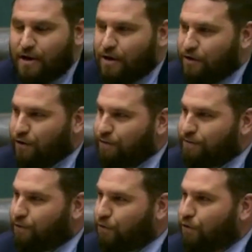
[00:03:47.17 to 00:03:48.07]
not
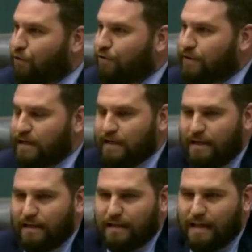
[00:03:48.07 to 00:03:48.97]
for all the
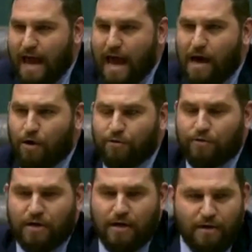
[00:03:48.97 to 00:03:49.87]

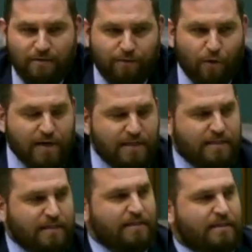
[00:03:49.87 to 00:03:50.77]
loud
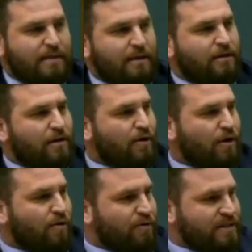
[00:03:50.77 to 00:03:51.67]
voices that
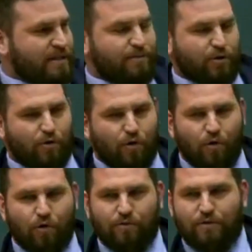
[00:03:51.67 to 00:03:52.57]
seem to
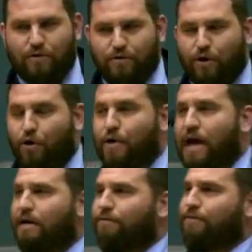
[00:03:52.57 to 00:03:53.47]
all know
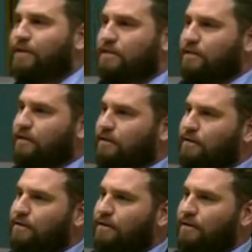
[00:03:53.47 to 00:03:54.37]
how to fix it.
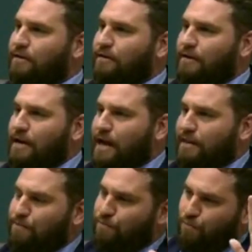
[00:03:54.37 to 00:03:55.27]

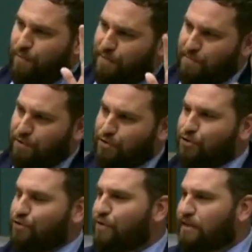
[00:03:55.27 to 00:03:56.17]
And we've been
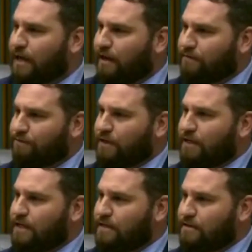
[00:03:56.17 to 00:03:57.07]
pursuing that for
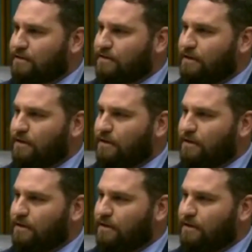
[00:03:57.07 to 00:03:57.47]
years.